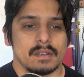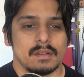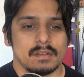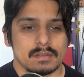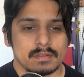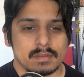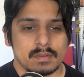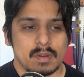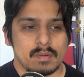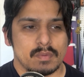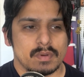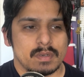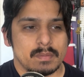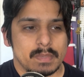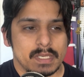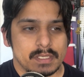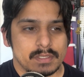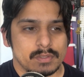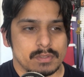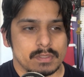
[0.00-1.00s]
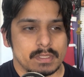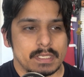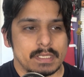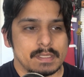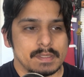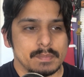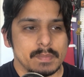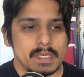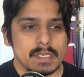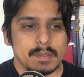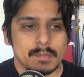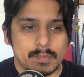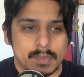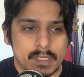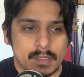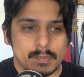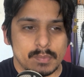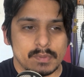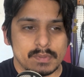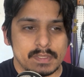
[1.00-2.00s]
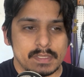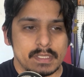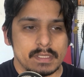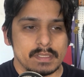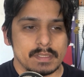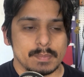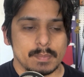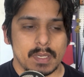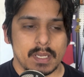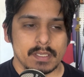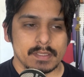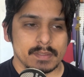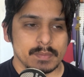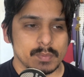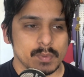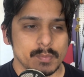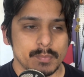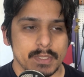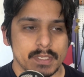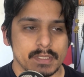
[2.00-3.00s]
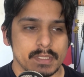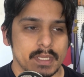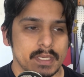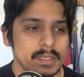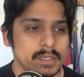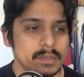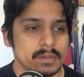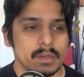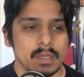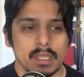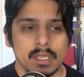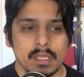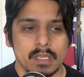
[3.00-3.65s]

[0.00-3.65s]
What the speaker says: Also, I want to make sure that as many people see it as possible, because I know